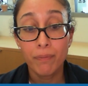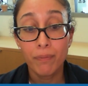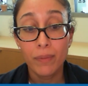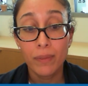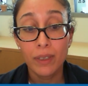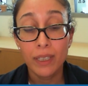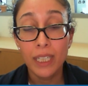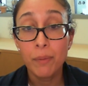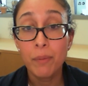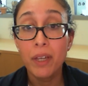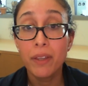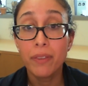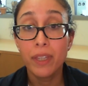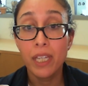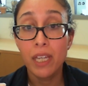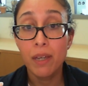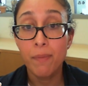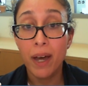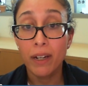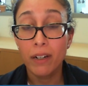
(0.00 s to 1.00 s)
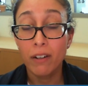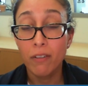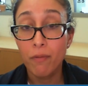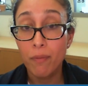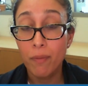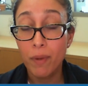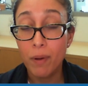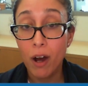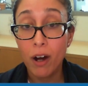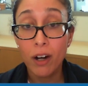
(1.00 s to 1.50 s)
limit the amount of
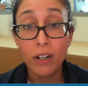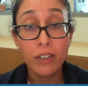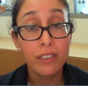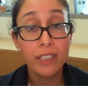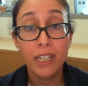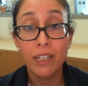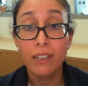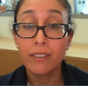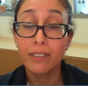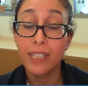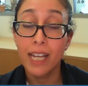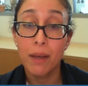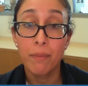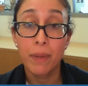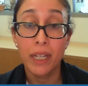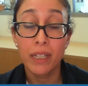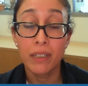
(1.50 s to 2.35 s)
heart cells that may